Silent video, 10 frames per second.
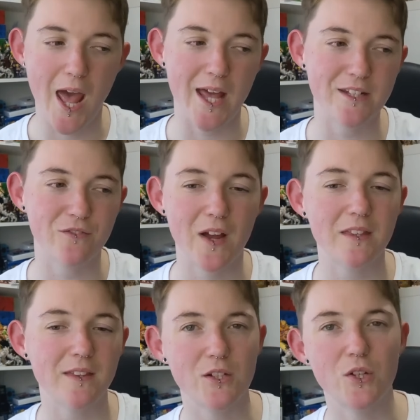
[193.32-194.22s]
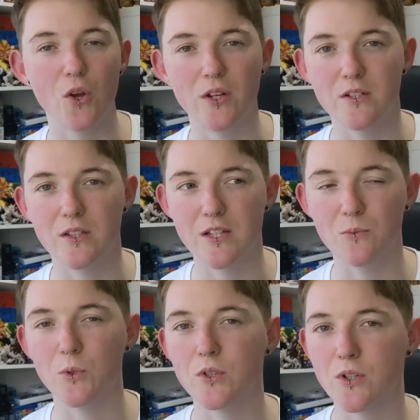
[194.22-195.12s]
And the fact that they turn into
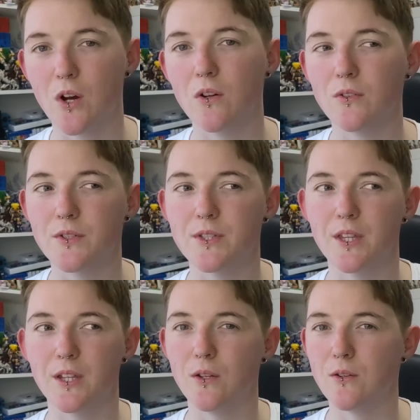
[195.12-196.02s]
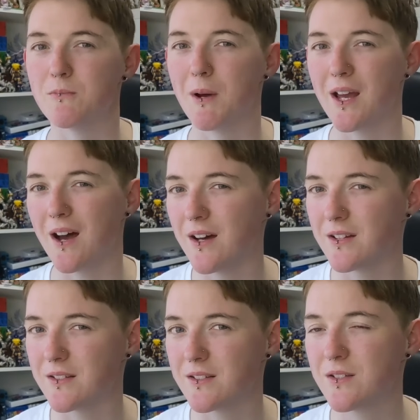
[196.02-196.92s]
these wooden dolls that are used by
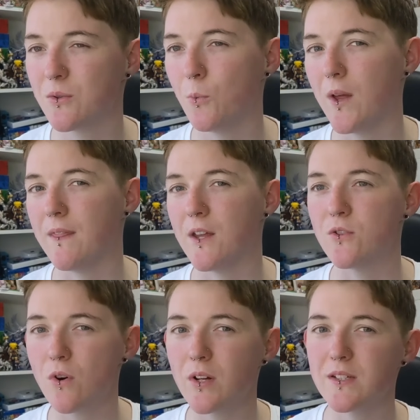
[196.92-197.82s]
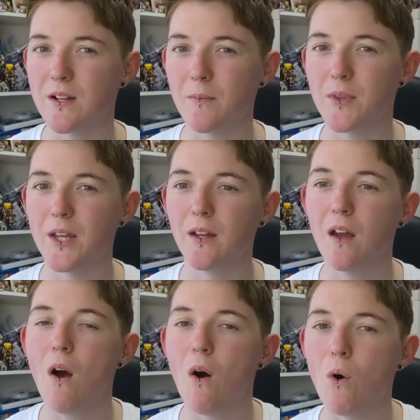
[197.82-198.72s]
artists when they're drawing something